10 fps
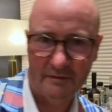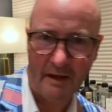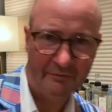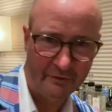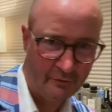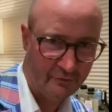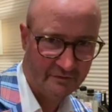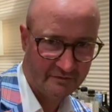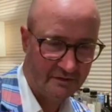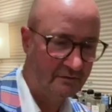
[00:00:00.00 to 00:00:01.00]
Absolutely
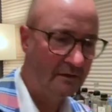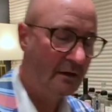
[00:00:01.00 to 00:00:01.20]
gorgeous gin.